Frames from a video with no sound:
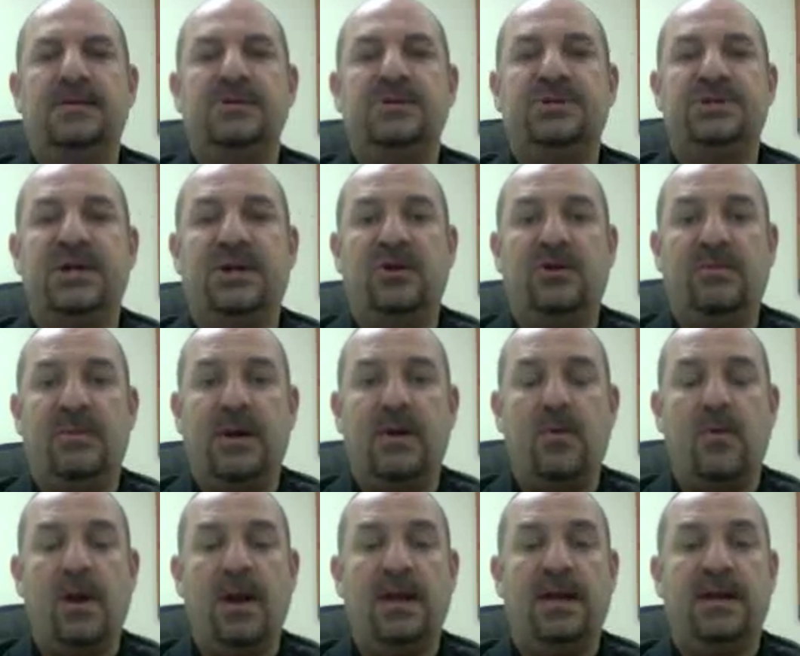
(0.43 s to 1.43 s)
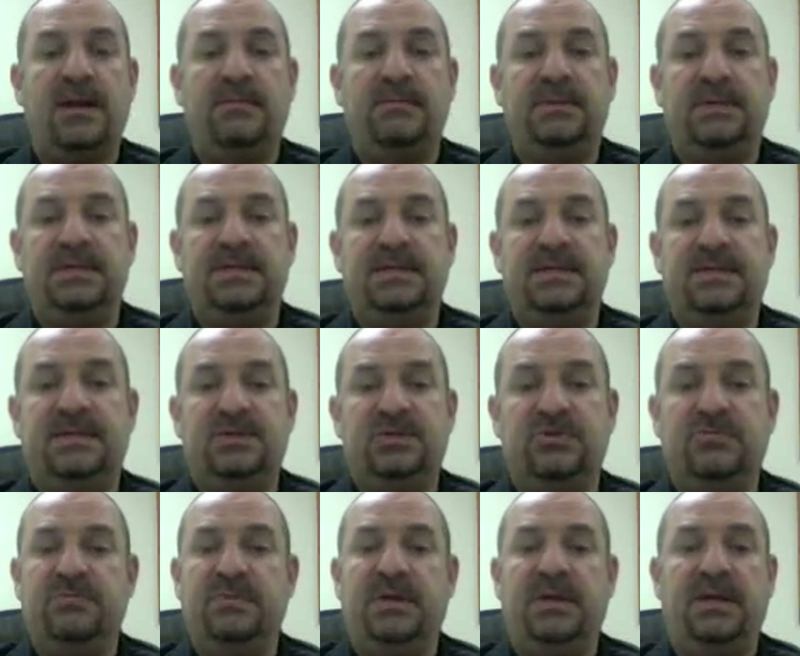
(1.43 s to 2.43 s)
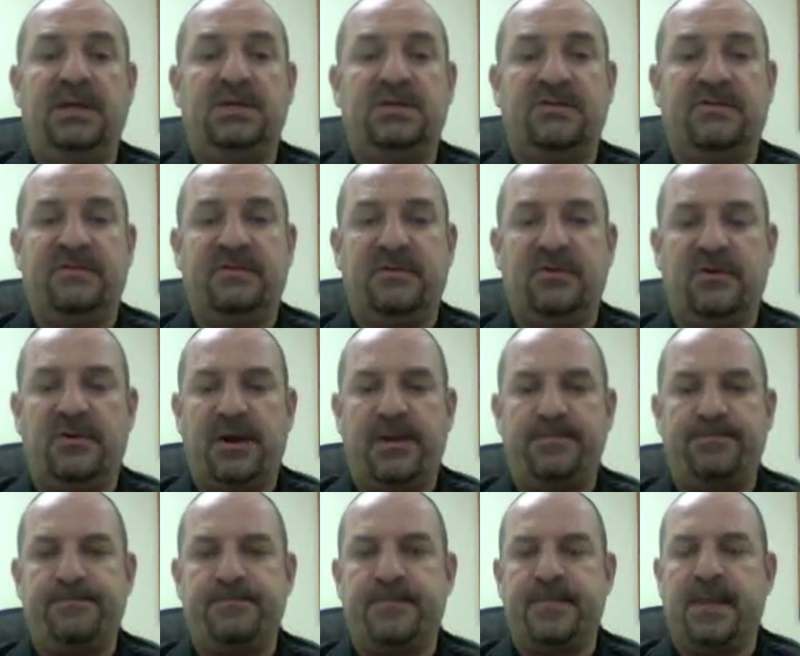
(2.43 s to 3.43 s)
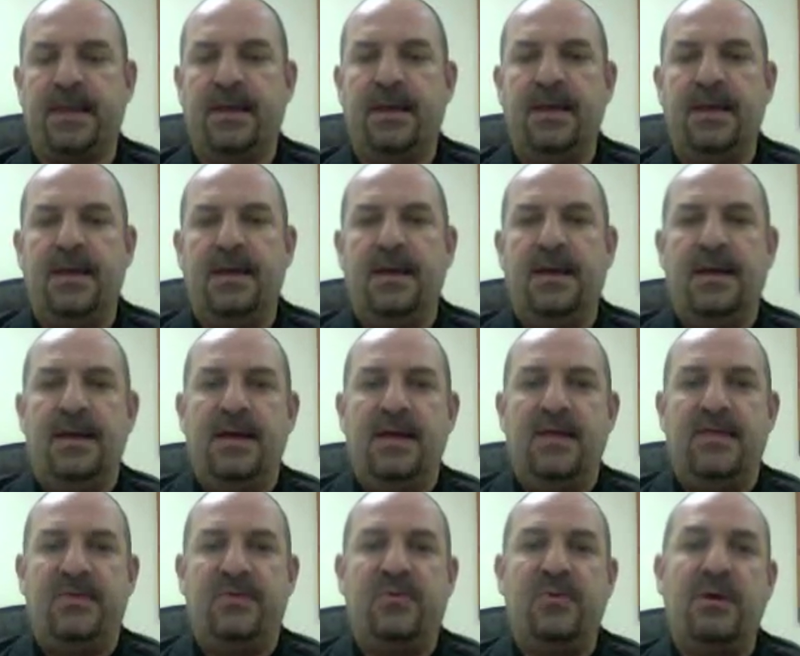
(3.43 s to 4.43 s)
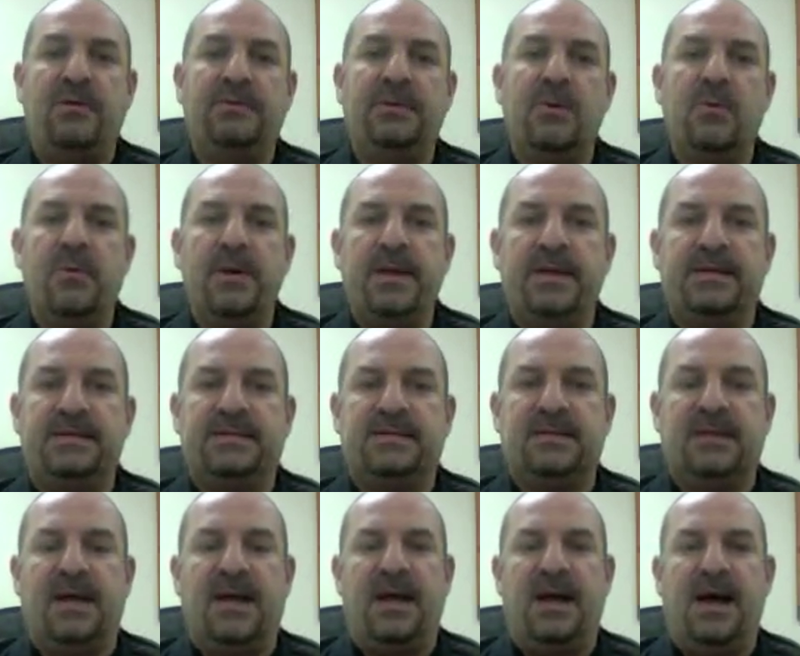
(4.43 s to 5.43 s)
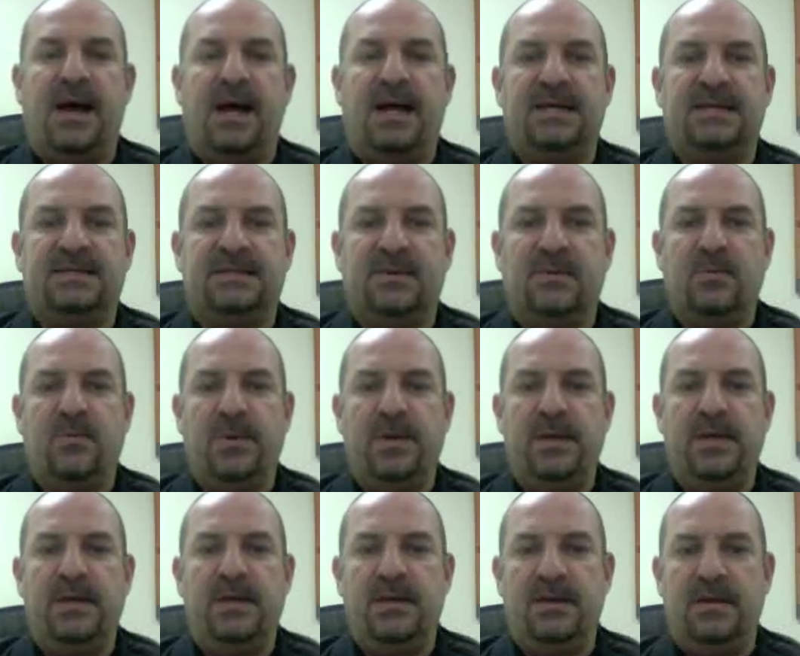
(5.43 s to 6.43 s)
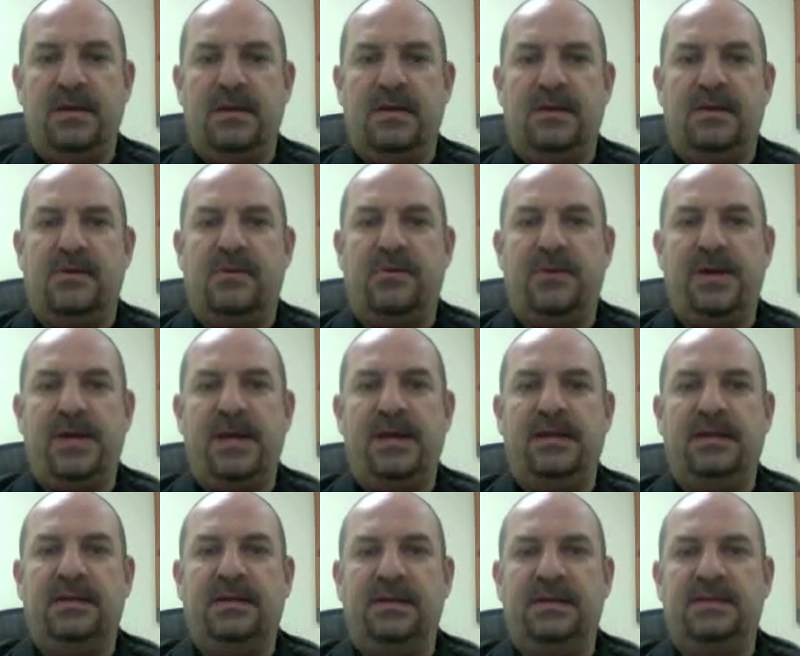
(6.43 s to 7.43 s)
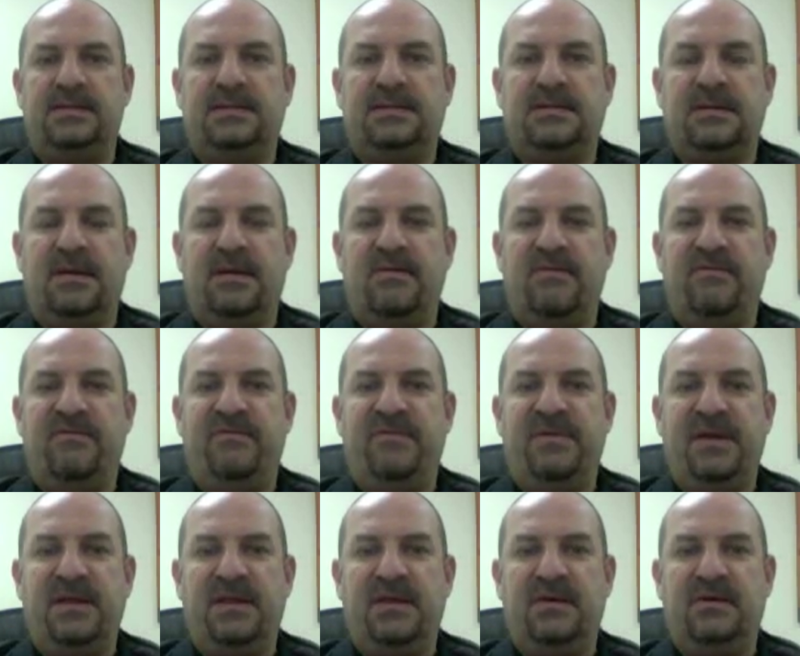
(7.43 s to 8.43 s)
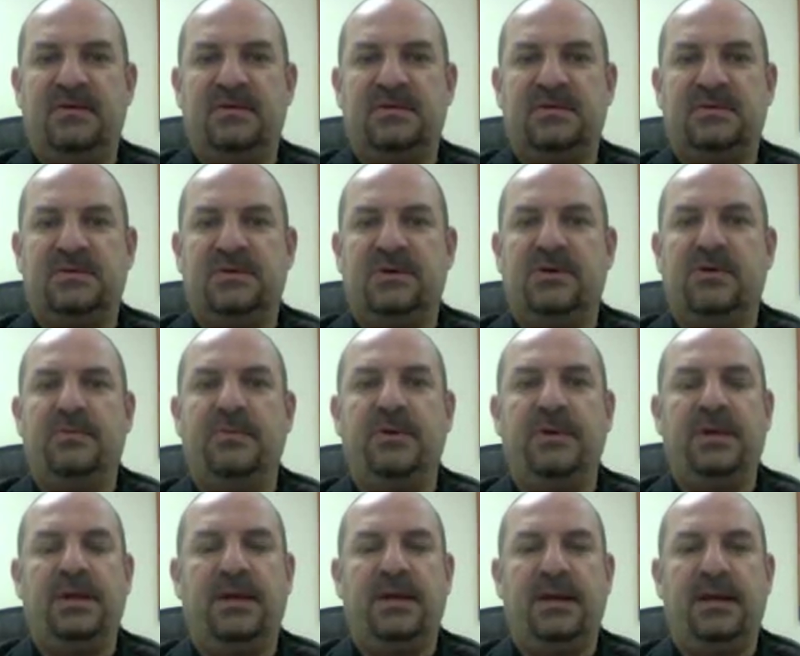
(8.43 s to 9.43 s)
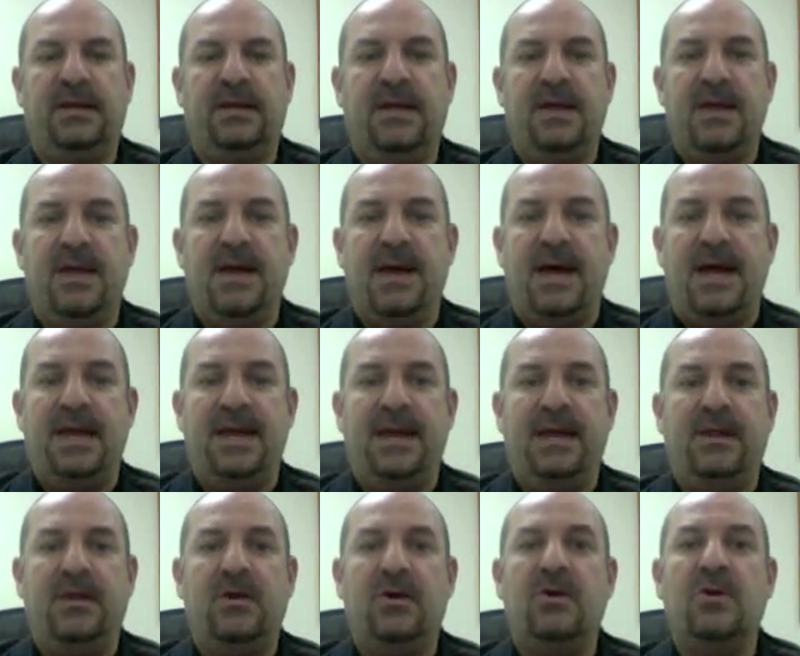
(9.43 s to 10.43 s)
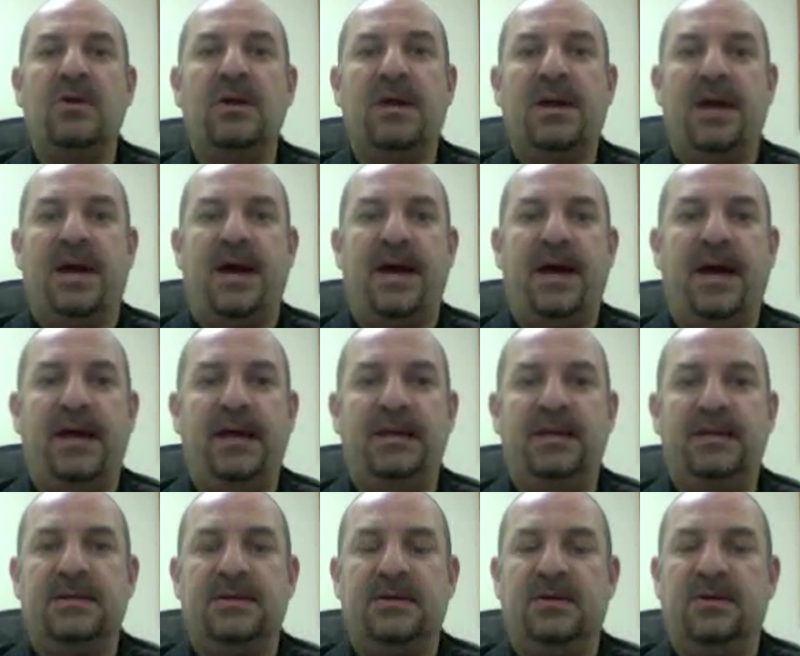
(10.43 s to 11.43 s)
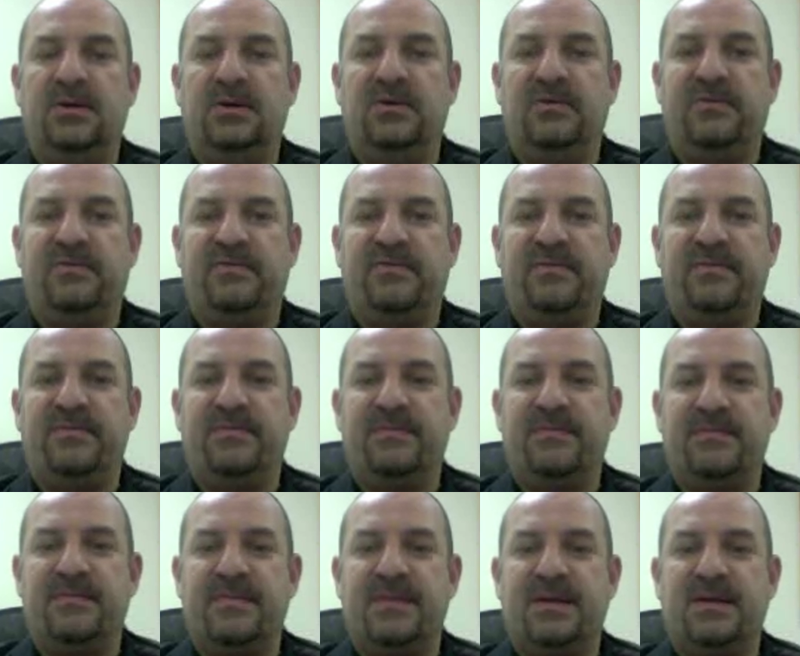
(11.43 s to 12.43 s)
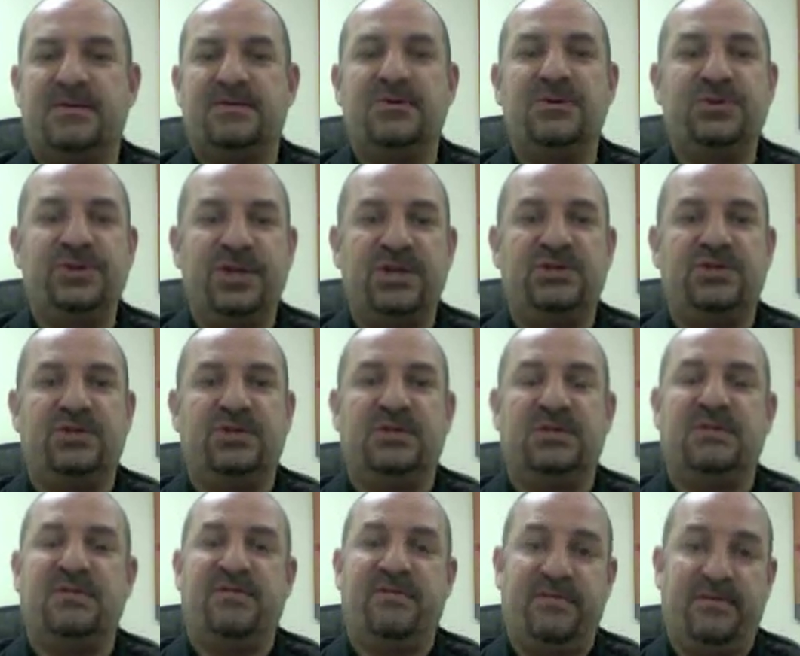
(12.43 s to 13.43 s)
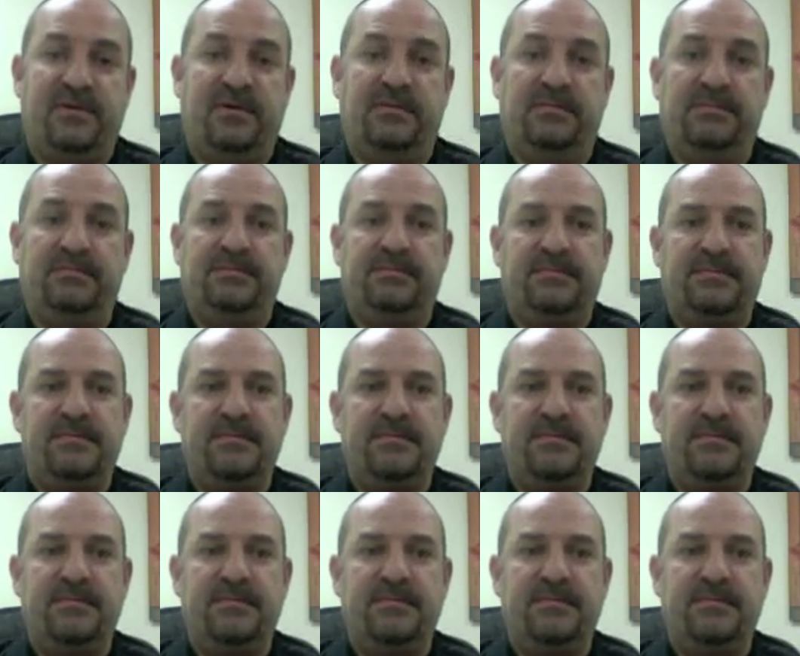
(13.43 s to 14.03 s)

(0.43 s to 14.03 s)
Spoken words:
Shalom and welcome. This is 2 minutes of Torah. Throughout the weeks, as we create these videos to communicate, I get all kind of suggestions from